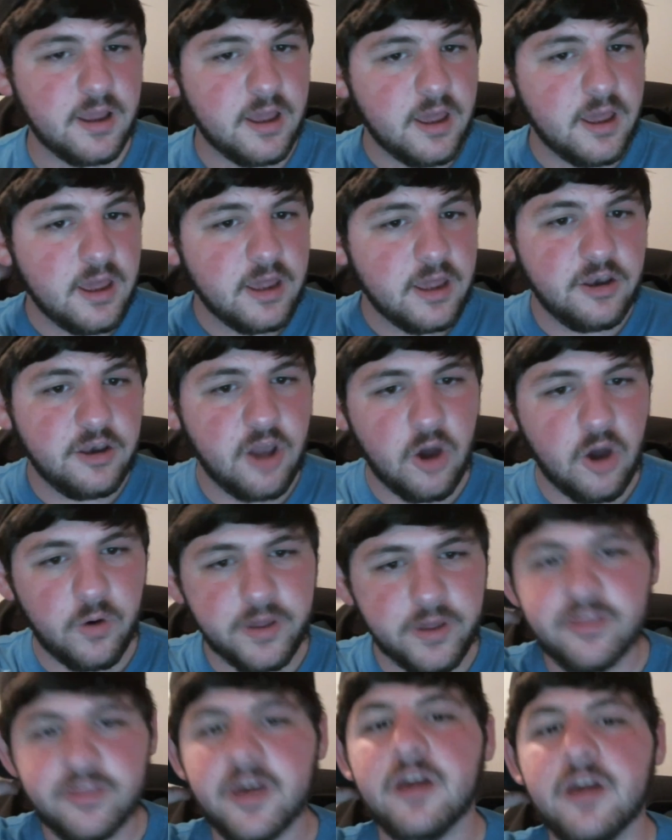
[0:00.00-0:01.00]

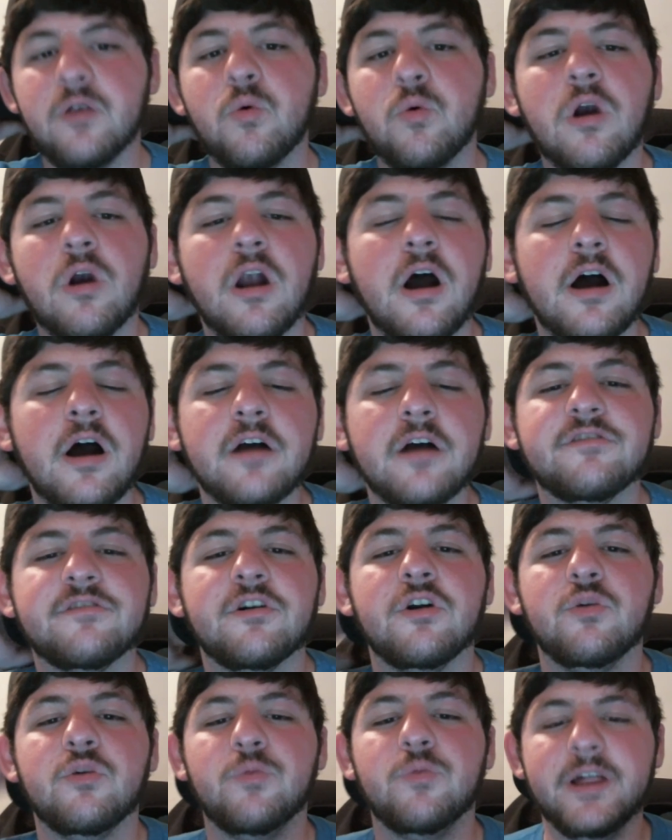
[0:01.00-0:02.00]
knowing that warthogs
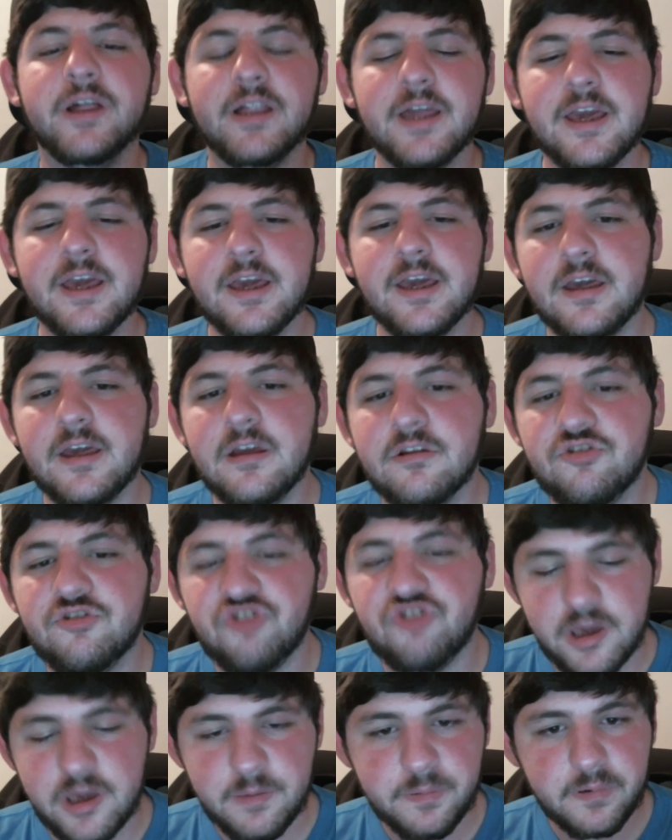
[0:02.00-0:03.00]
are really
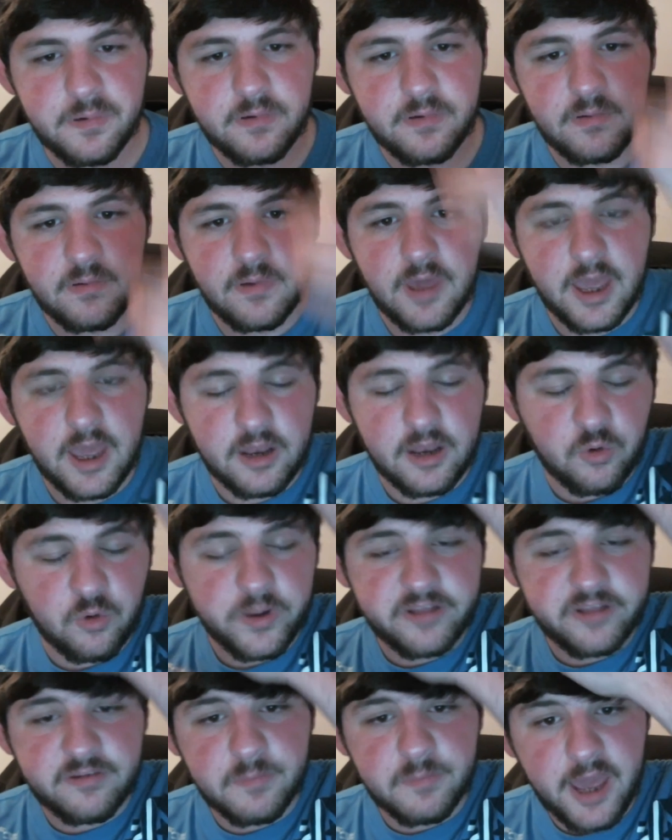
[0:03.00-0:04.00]
cheap and quick
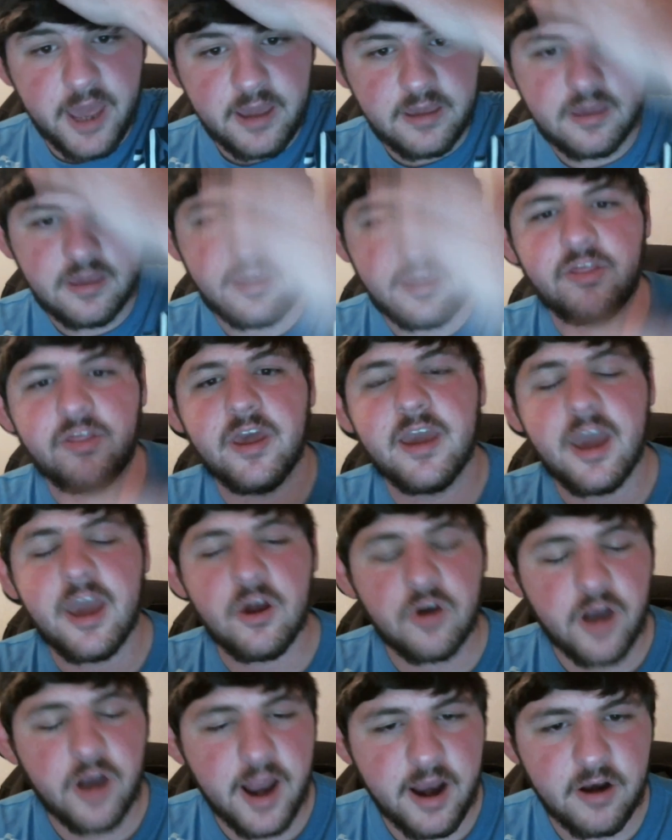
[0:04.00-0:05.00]
to make, and they
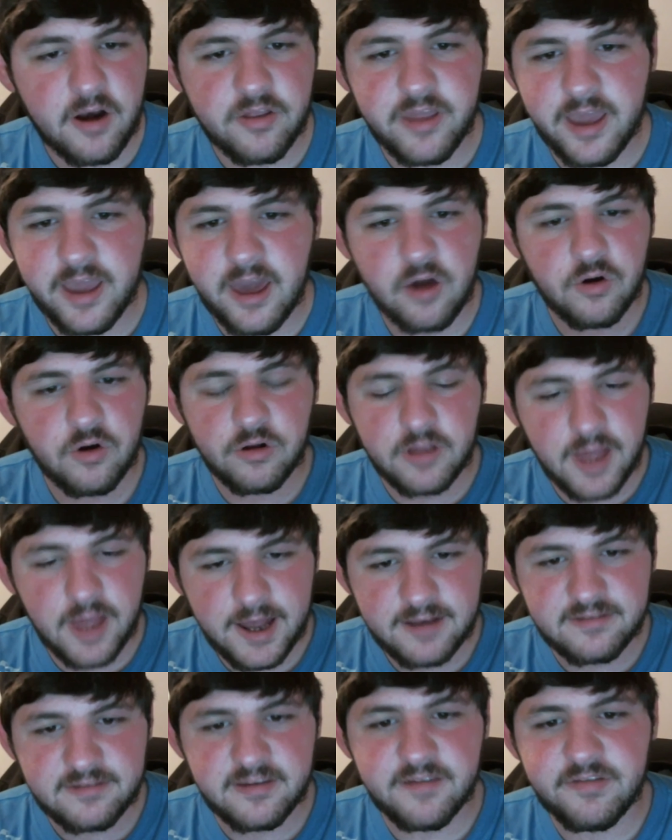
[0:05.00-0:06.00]
counter air, they counter a lot of
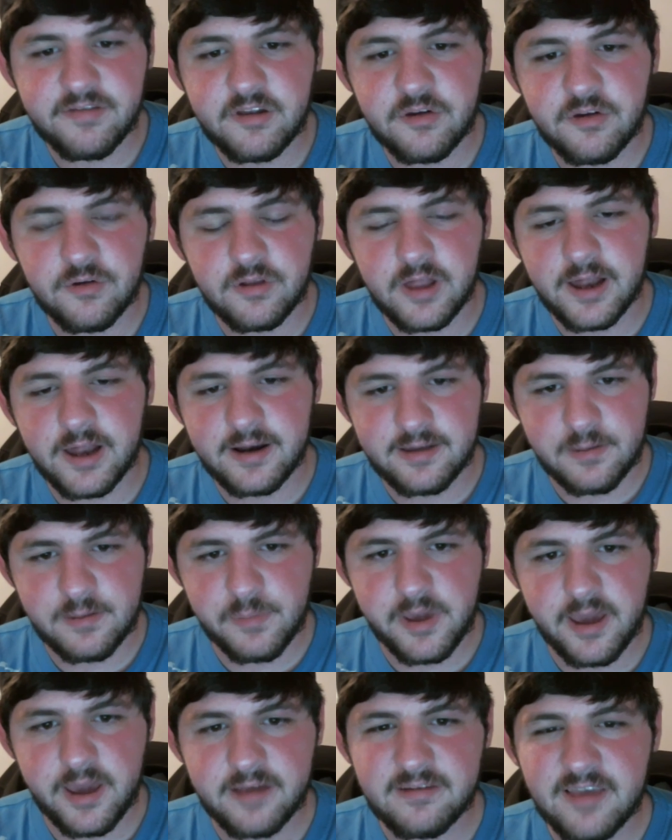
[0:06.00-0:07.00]
stuff, they do a lot of
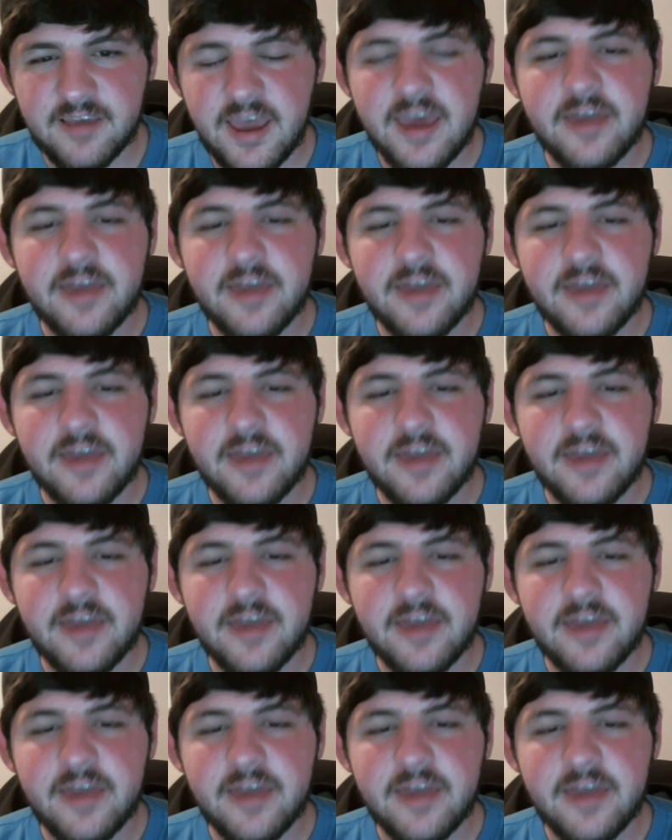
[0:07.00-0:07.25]
DPS.